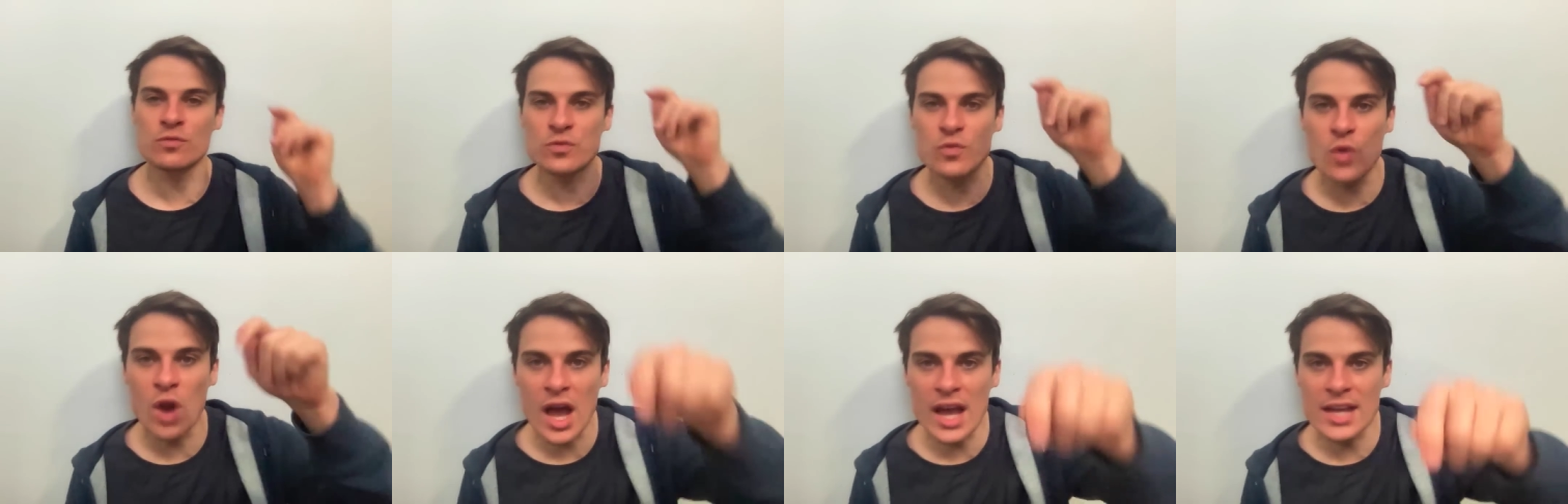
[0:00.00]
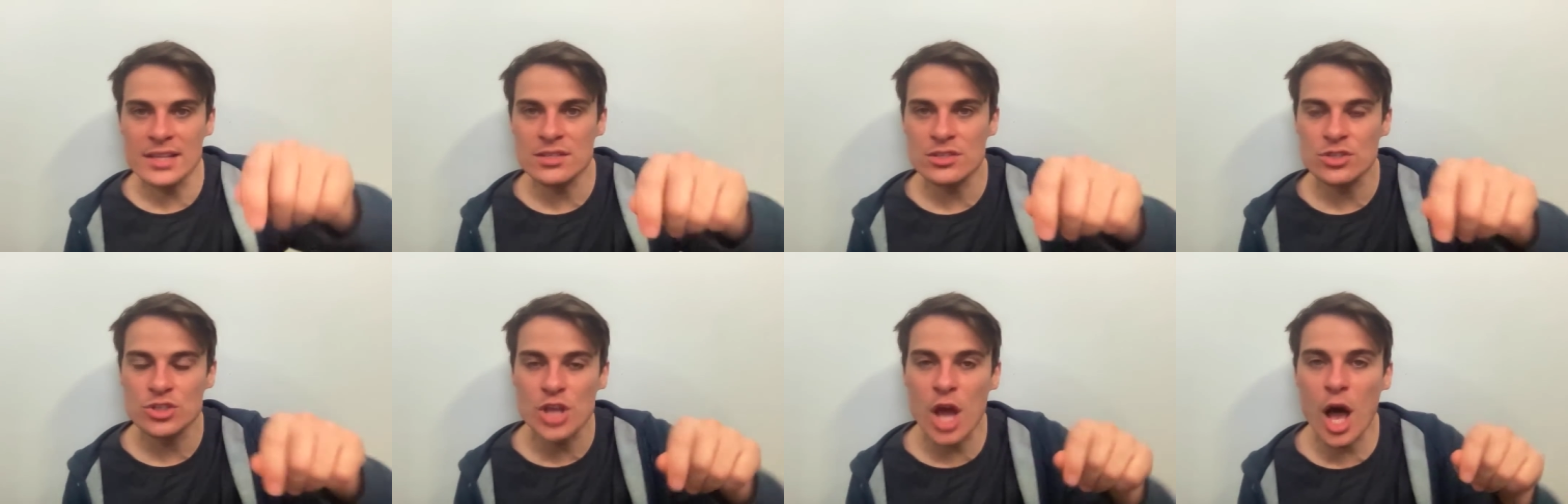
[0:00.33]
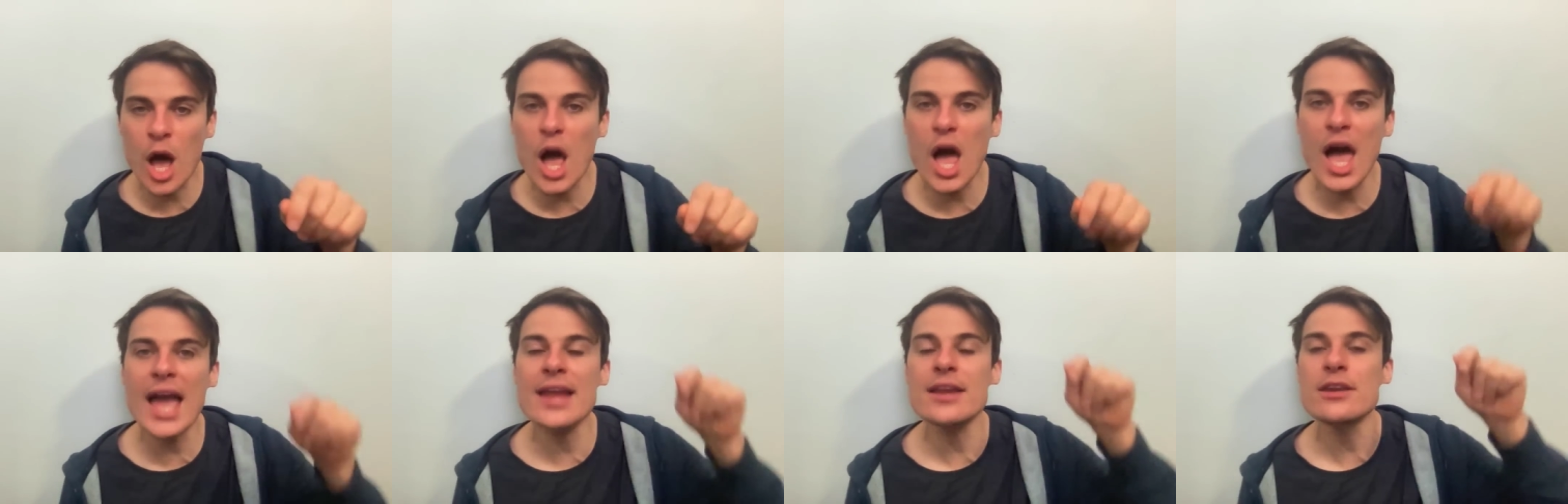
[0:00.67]
rise and
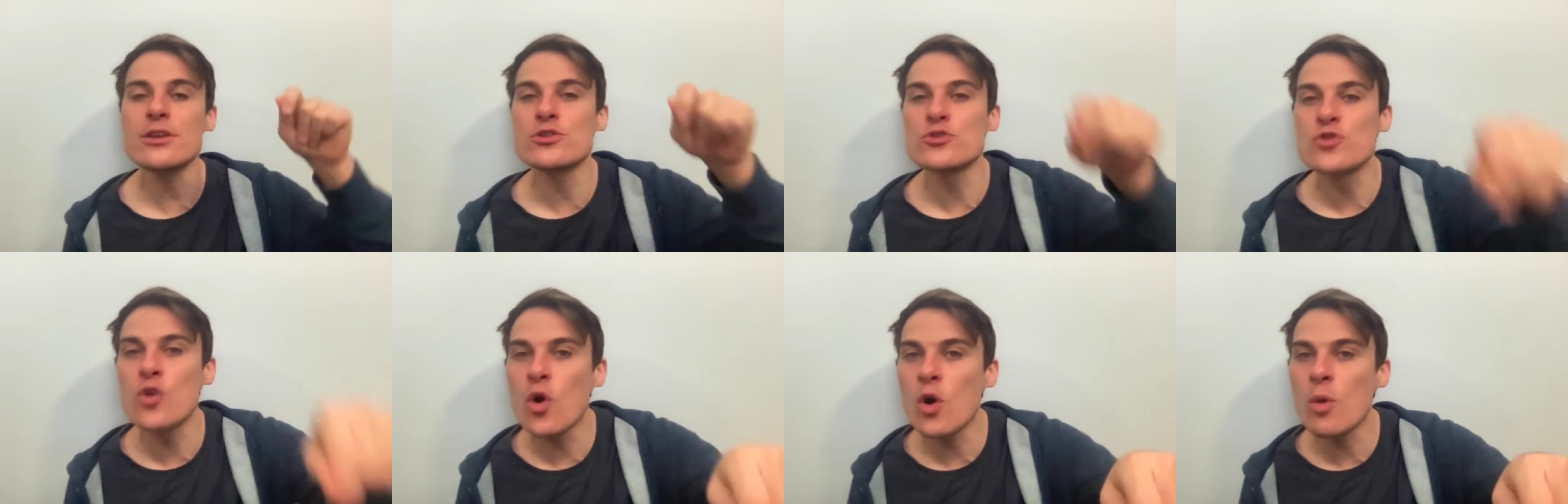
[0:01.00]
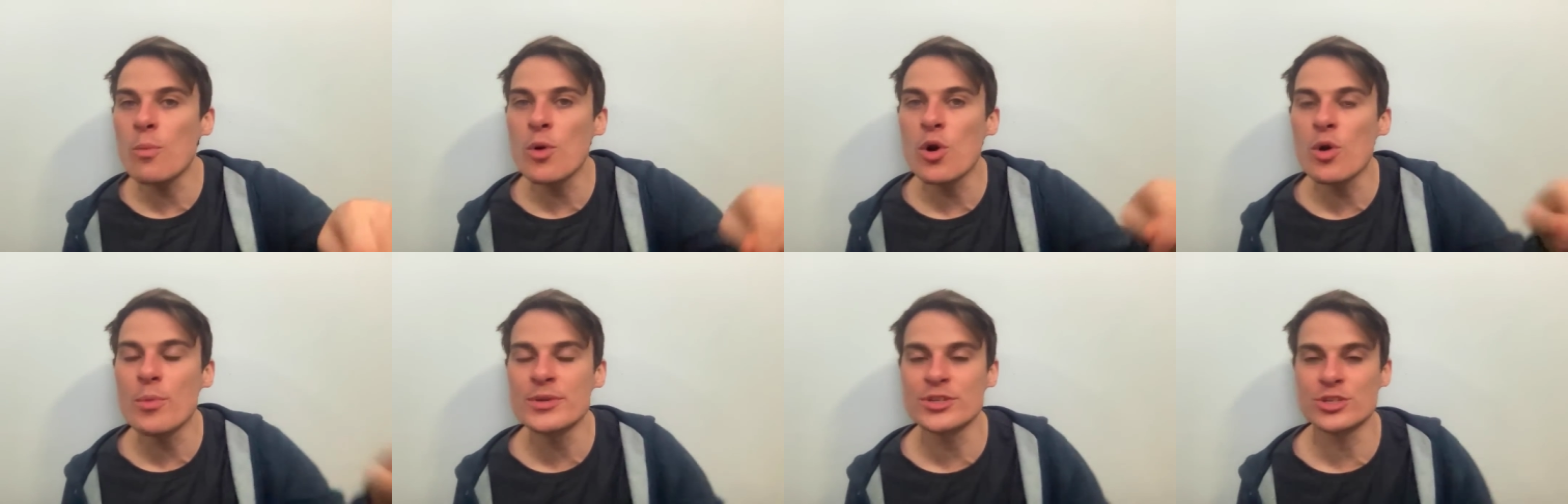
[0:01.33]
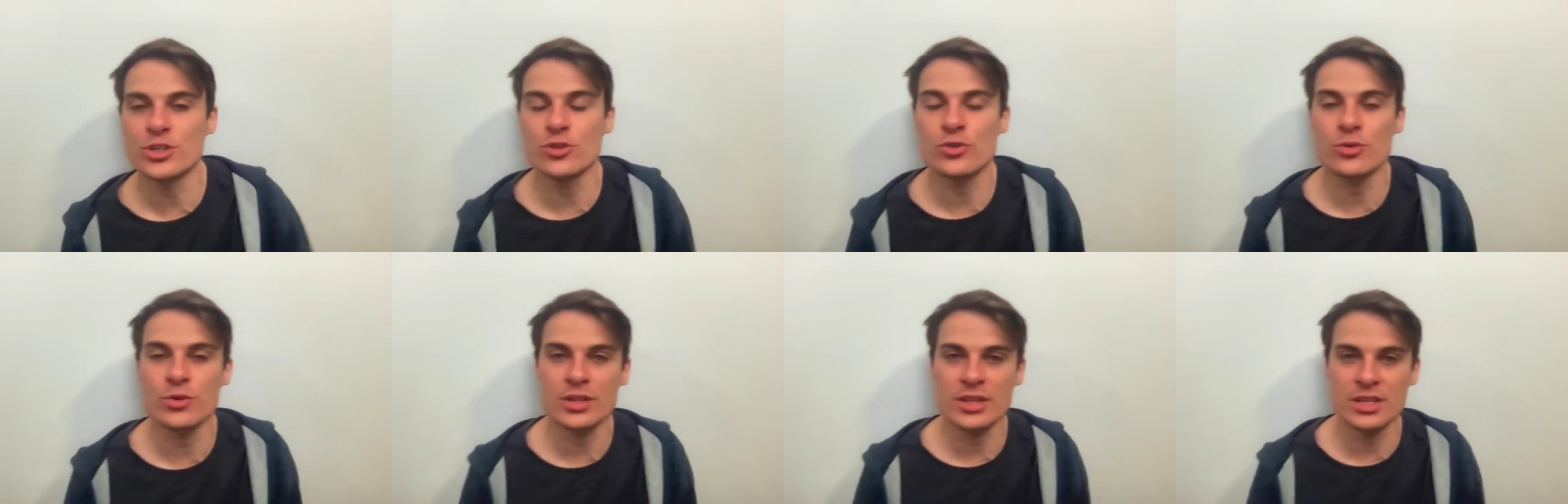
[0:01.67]
shine, you're more
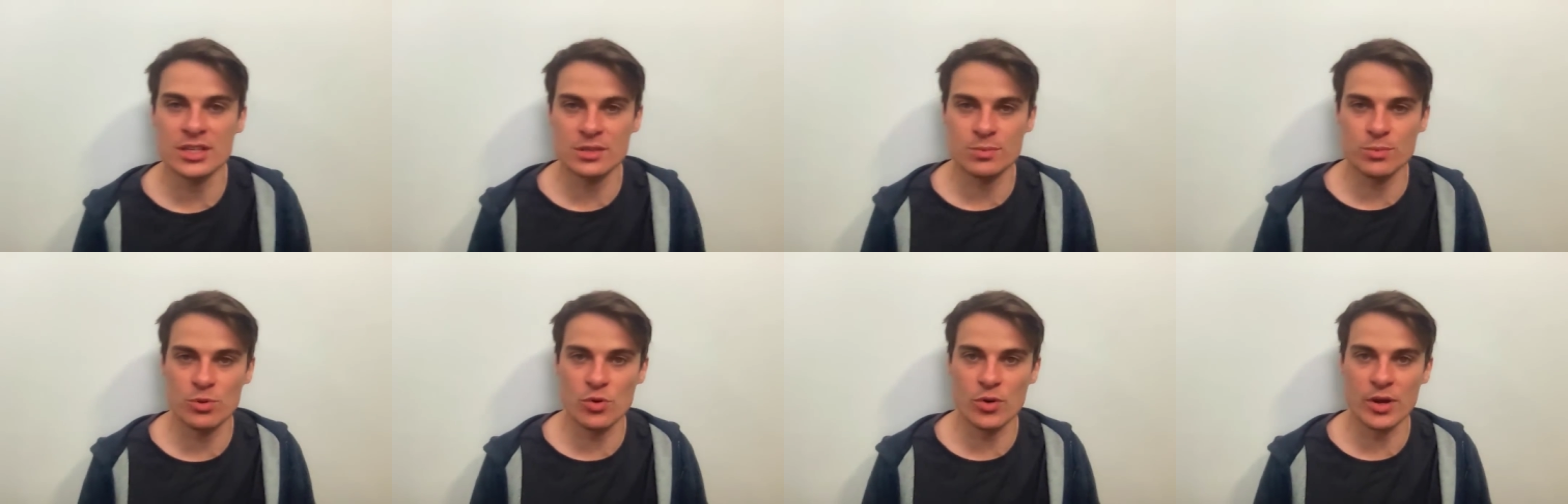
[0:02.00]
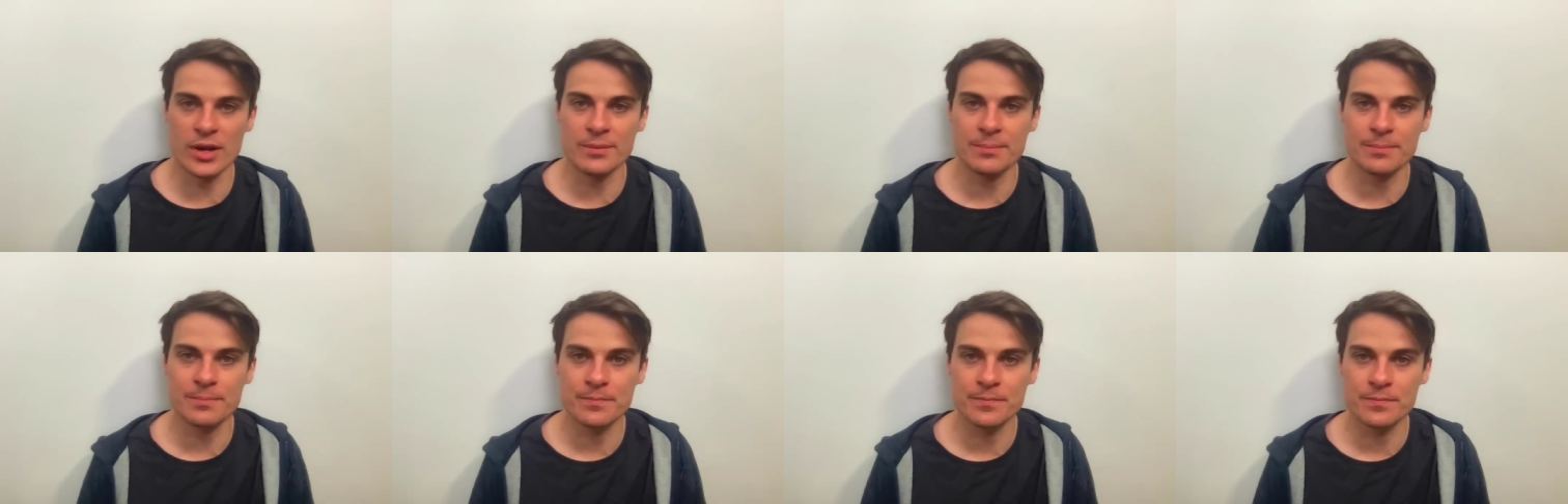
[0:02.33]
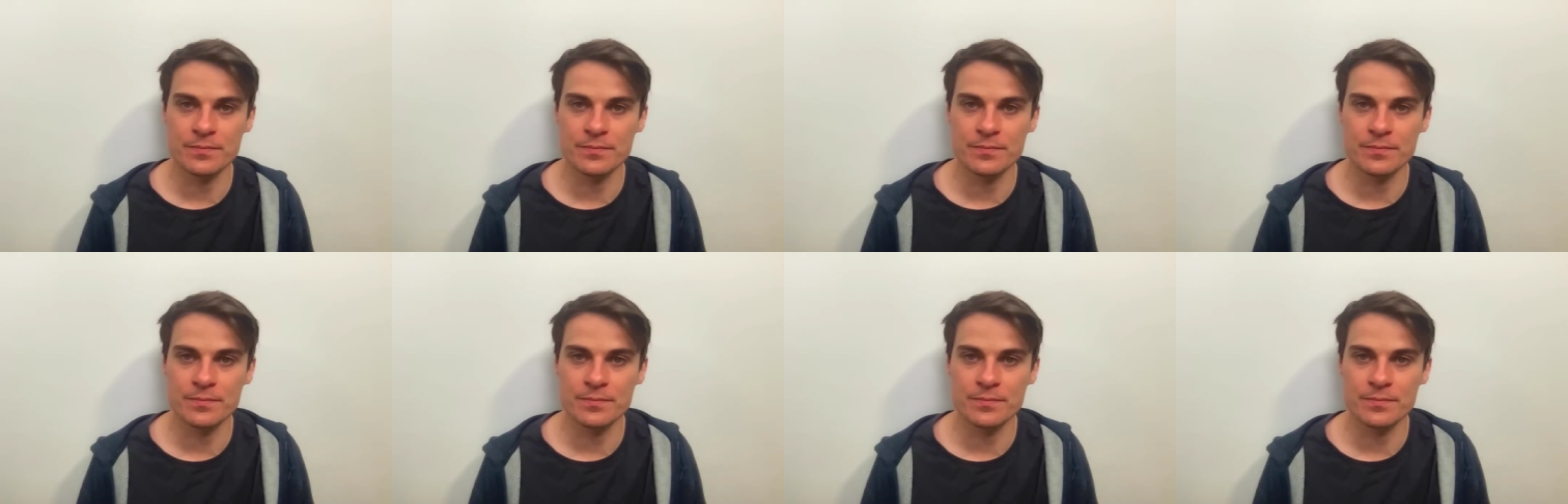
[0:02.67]
mature at this point.